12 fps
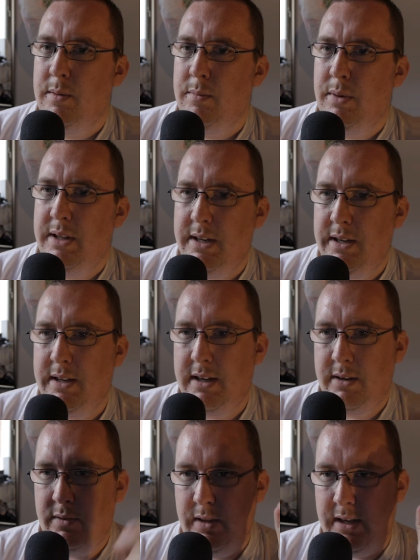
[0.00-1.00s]
But then it
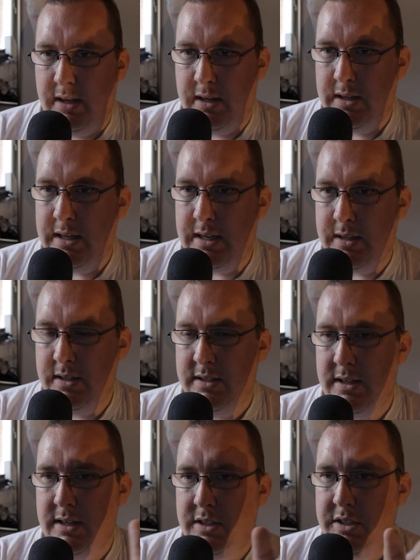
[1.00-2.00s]
kind of like clicked. It's
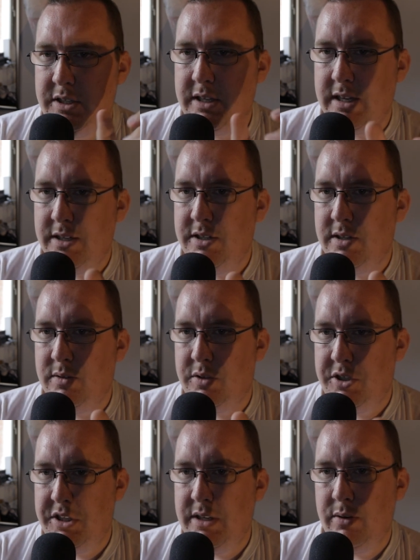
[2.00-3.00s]
like, Shichikenja no
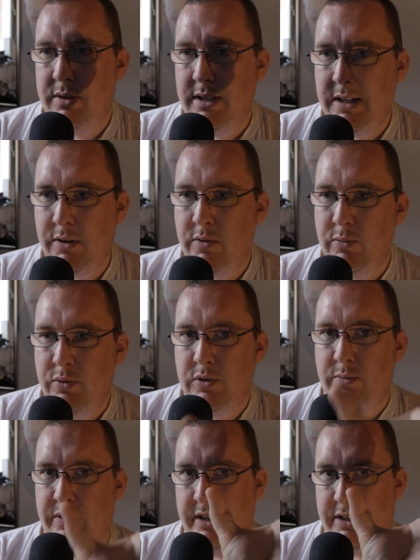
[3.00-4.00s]
chi o hiku
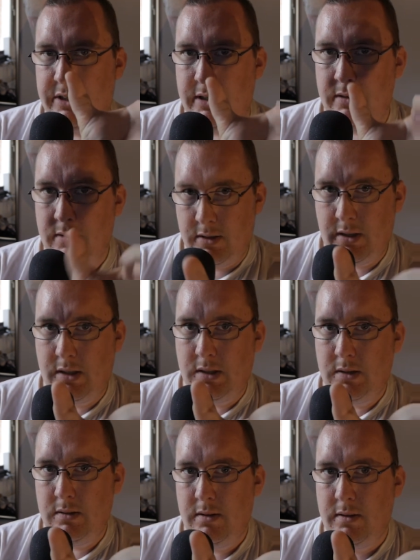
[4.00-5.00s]
musume tachi.
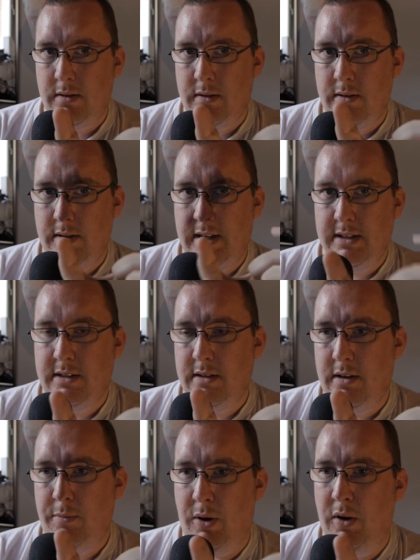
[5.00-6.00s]
That's
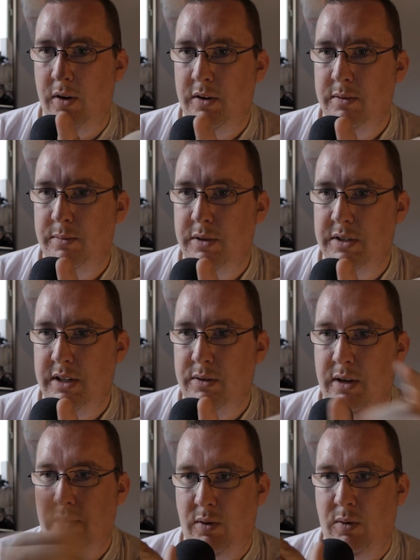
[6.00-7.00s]
a part, because then
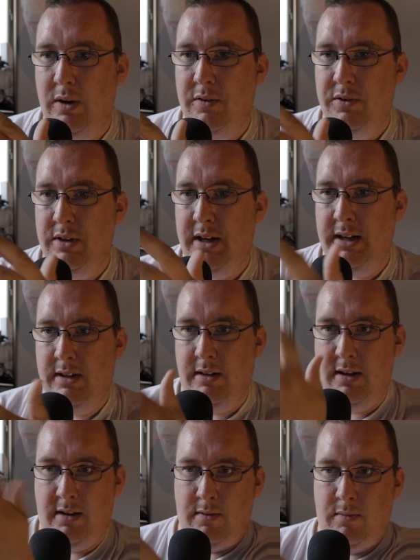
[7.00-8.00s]
you have O after that,
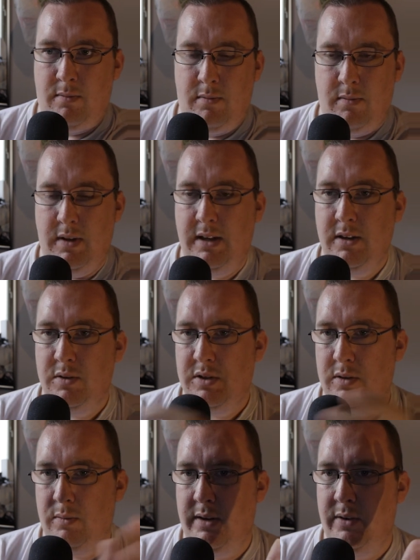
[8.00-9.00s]
and it goes
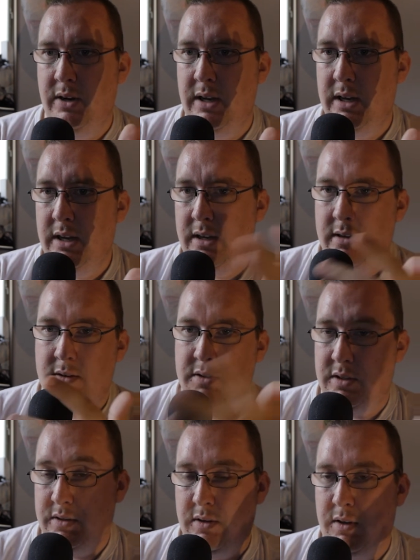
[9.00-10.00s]
on, whatever. Of course,
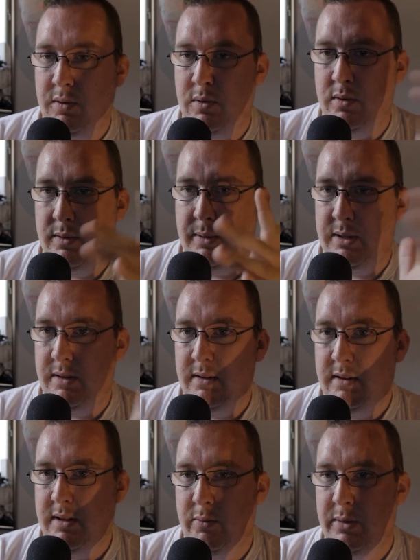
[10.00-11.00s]
there's another O, but
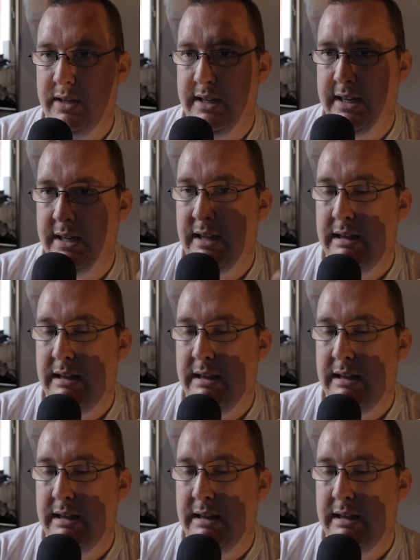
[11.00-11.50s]
never mind that.